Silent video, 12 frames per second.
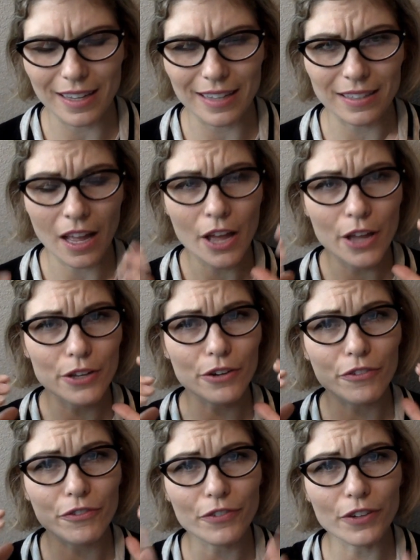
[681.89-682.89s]
is your
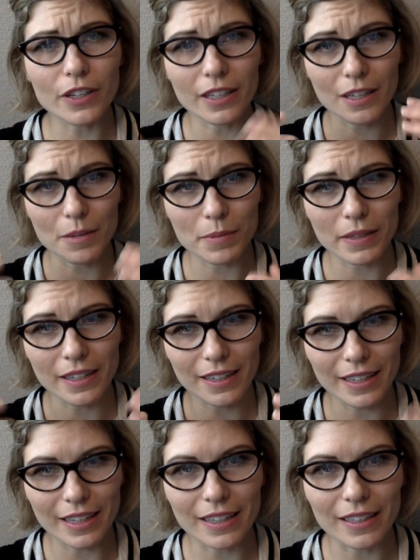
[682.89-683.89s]
full and complete
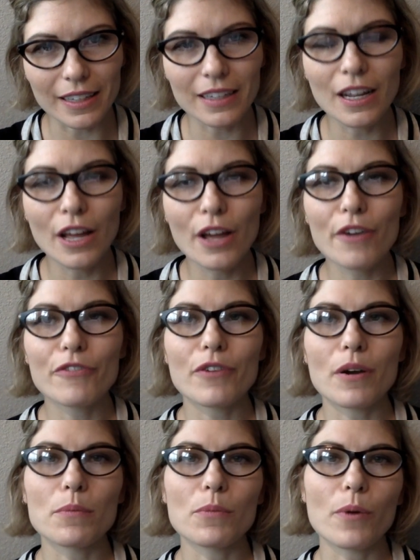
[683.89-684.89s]
healing
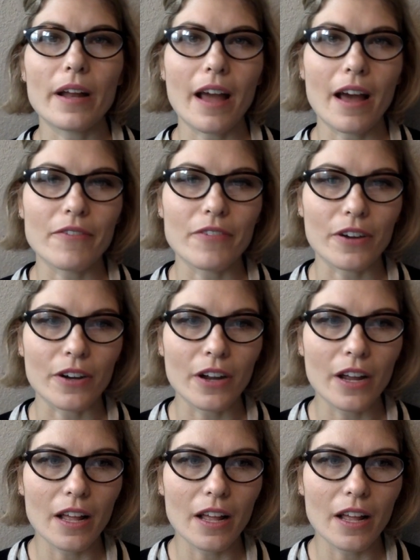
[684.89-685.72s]
from whatever